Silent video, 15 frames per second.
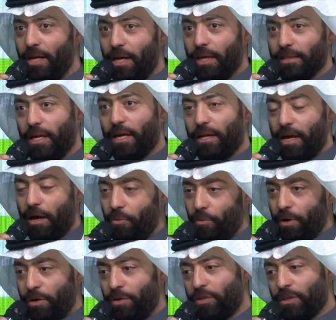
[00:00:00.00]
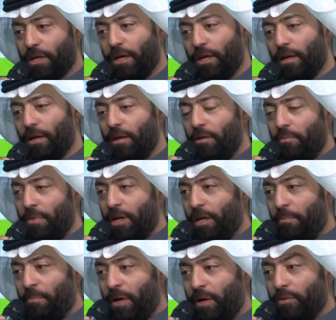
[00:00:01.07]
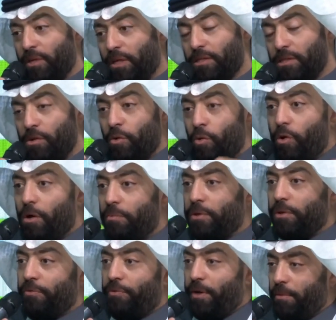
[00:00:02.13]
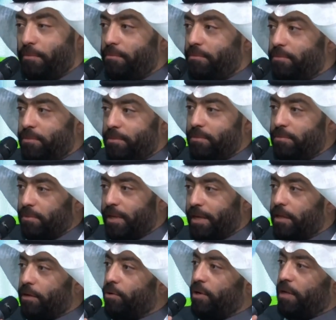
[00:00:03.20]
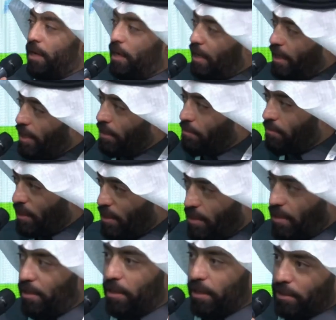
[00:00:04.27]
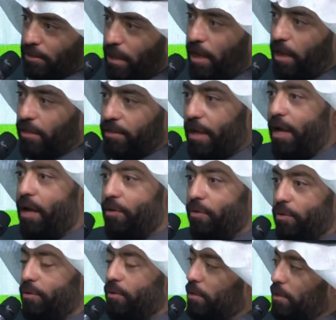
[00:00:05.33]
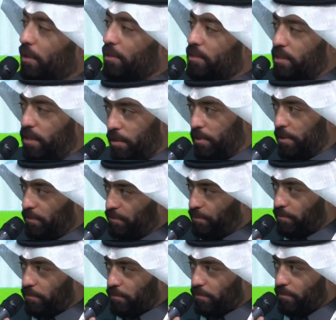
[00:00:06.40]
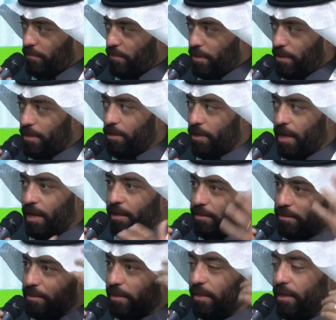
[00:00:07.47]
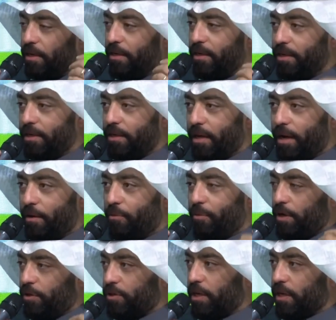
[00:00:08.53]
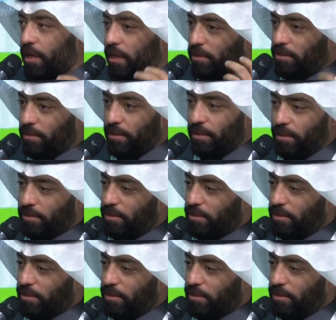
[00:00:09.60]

We need the launch to be ready, and we have launched the first version of Boundless, which is a movie, and we asked people that visit